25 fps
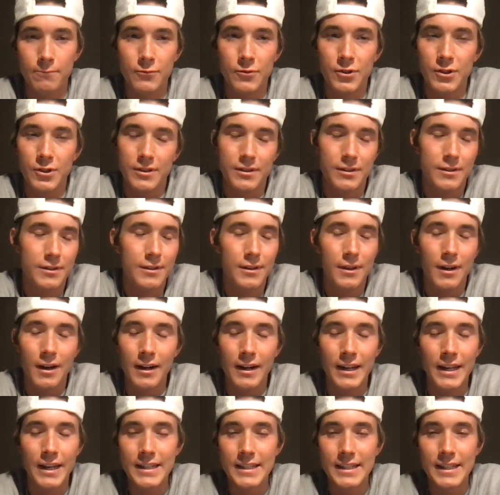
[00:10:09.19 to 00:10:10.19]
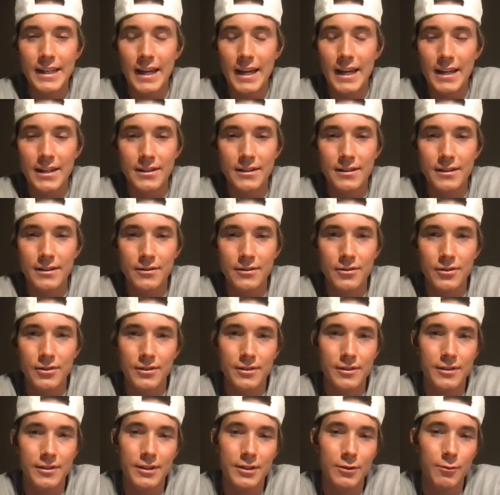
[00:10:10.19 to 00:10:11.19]
just on easy days,
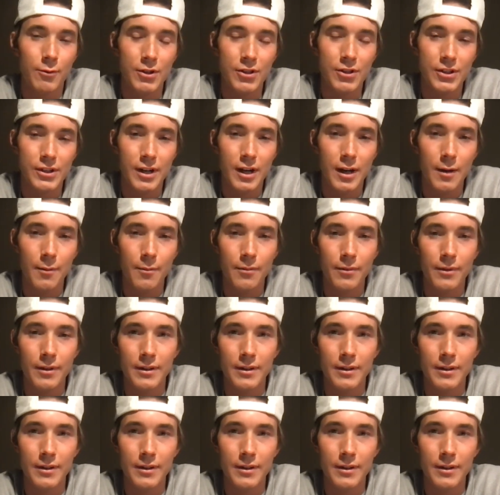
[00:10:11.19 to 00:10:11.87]
just to switch it up.